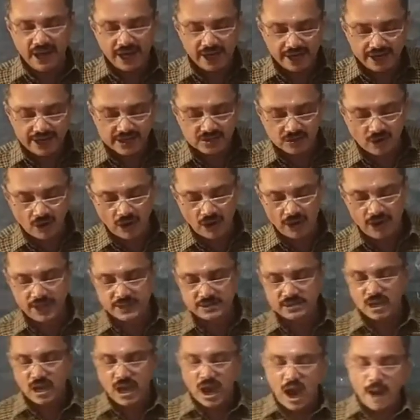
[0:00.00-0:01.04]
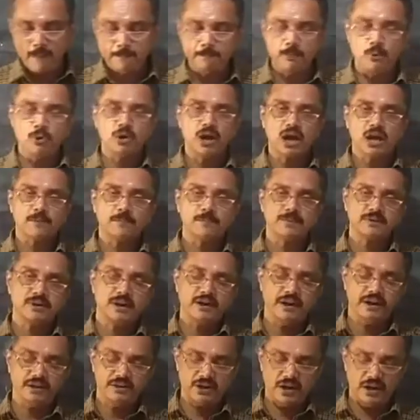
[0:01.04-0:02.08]
it is called as apocarpus
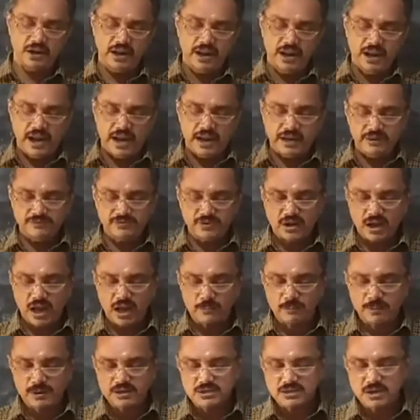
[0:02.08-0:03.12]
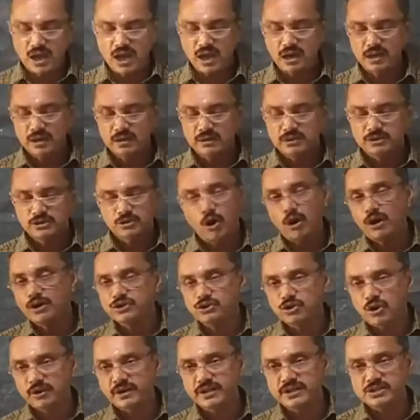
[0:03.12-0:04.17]
condition, and if the carpels are not
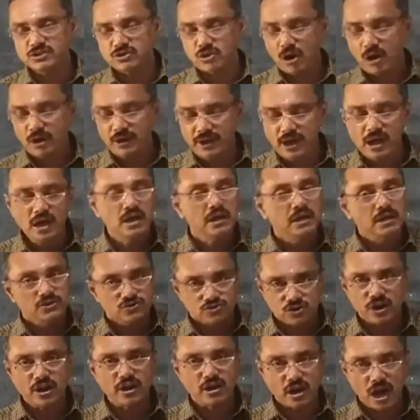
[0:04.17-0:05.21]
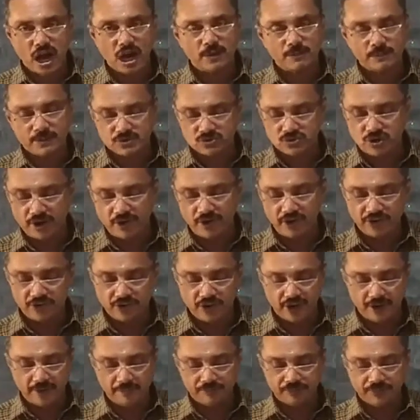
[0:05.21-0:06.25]
joined, it is called a syncarpus
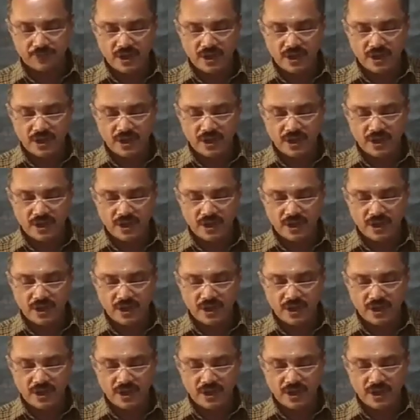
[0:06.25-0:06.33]
condition.